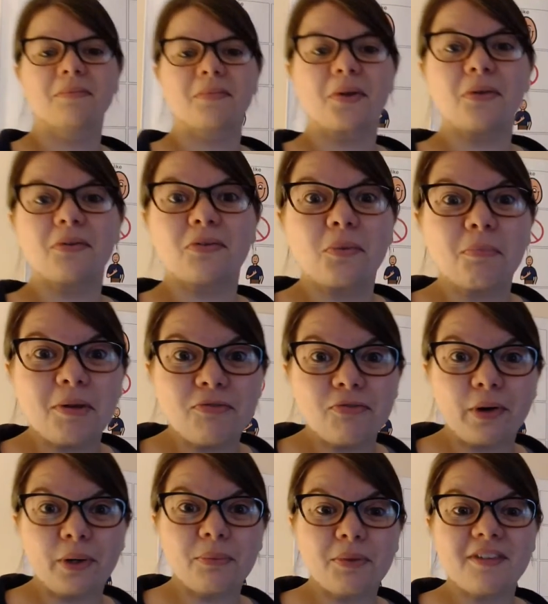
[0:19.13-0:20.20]
So
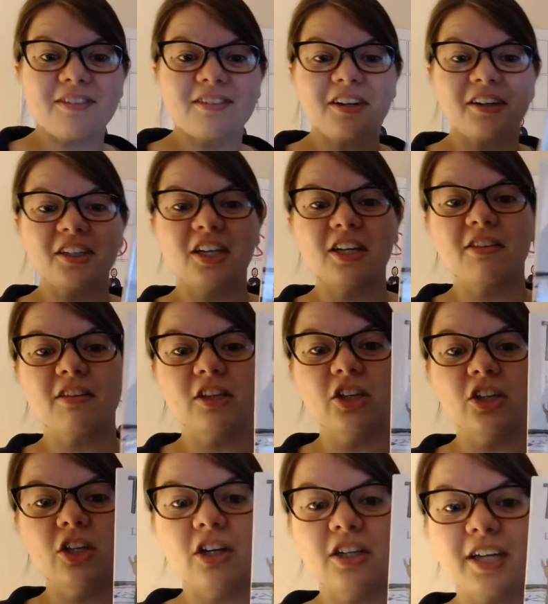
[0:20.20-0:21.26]
before we start, let's look